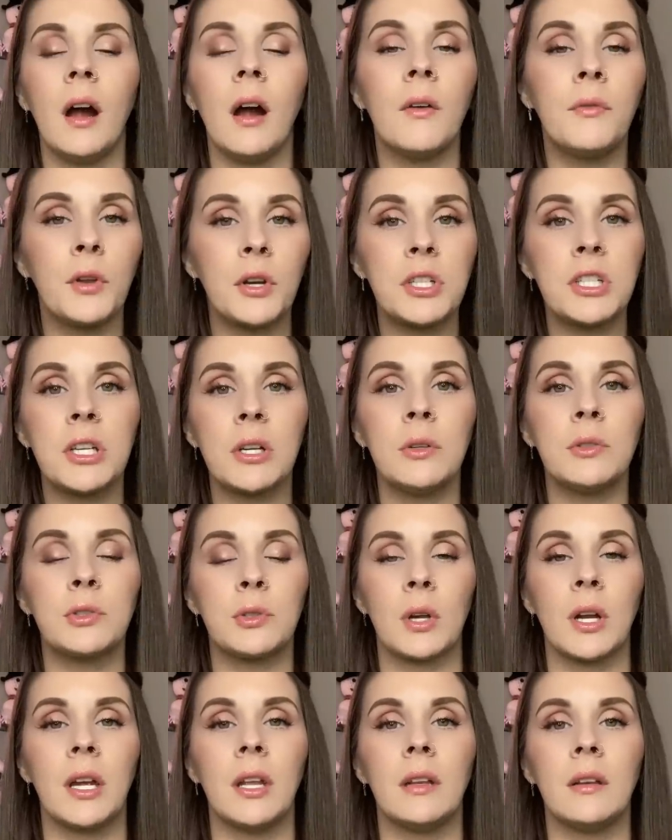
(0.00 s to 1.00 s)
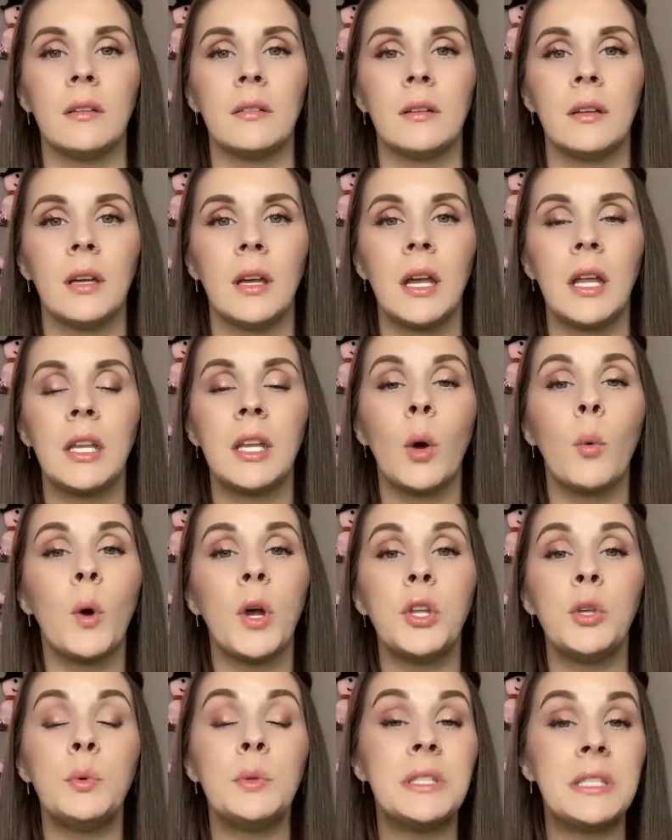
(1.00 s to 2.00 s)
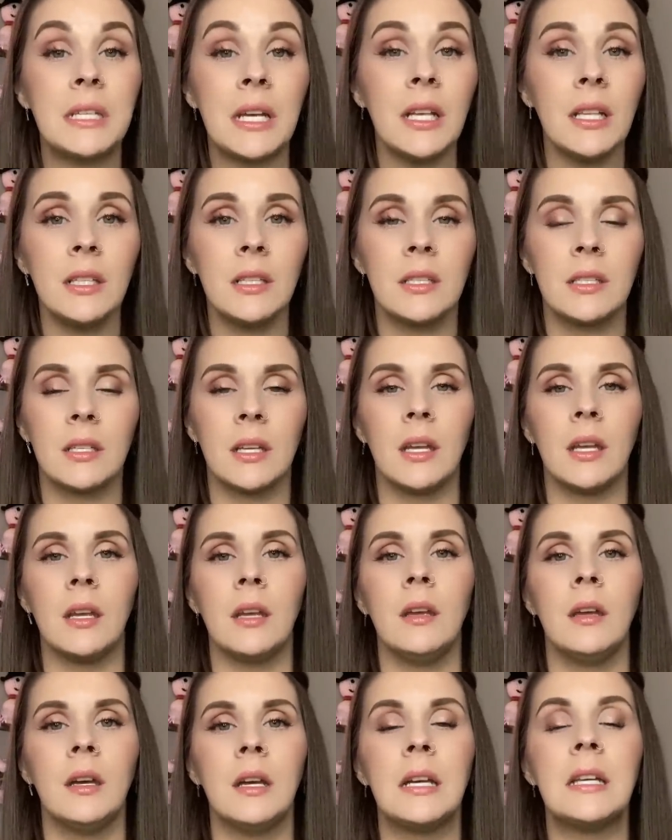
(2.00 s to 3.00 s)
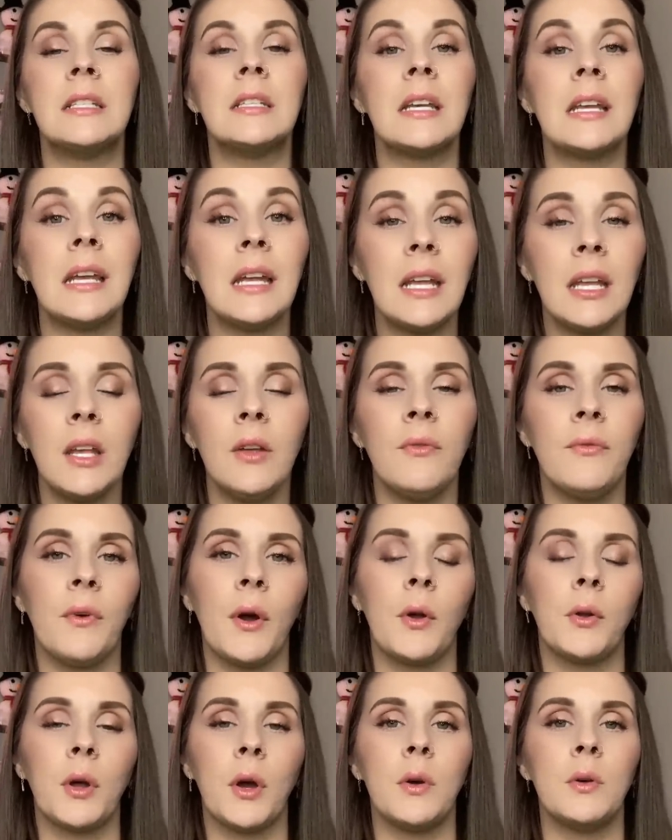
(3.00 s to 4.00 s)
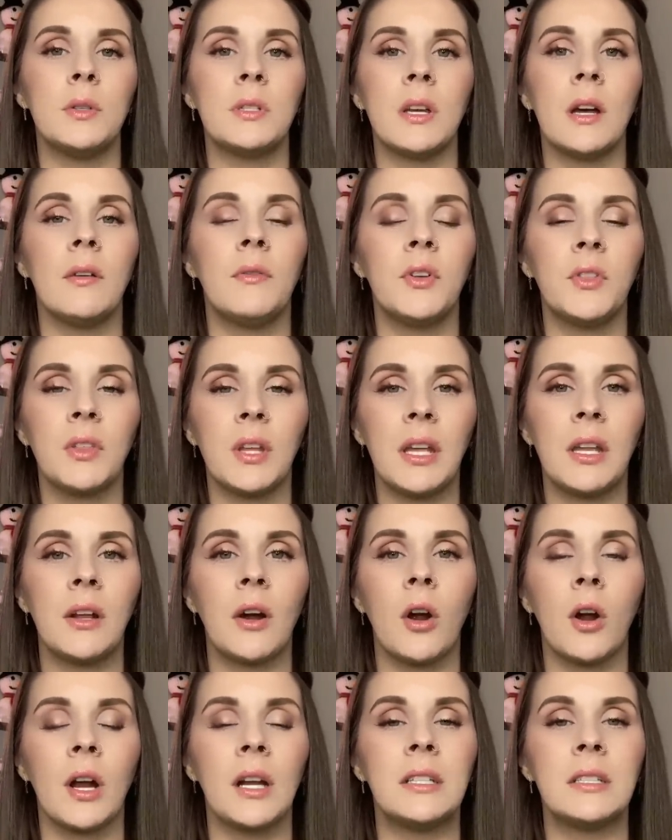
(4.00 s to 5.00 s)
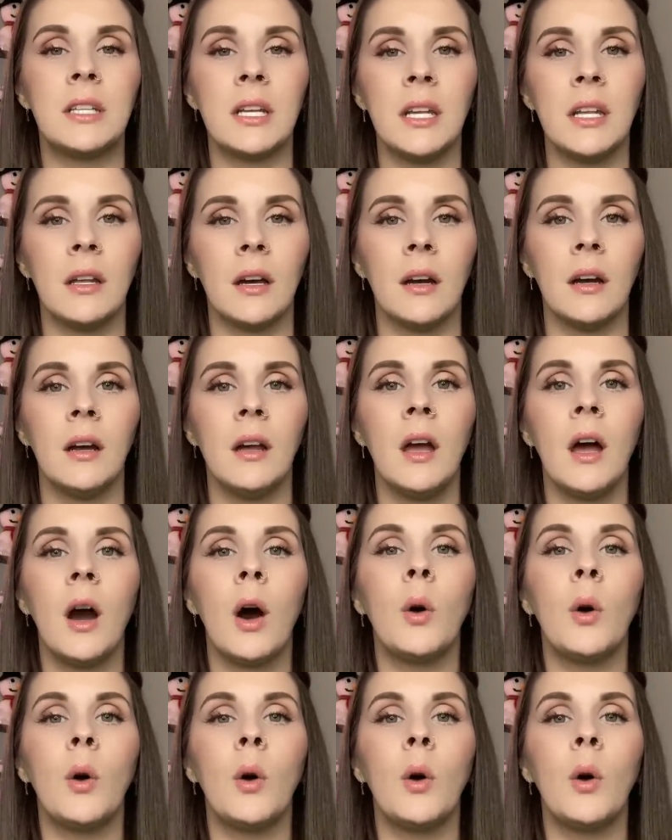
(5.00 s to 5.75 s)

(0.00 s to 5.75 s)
of their children. Now, what you didn't see is any photos of Athena or Adina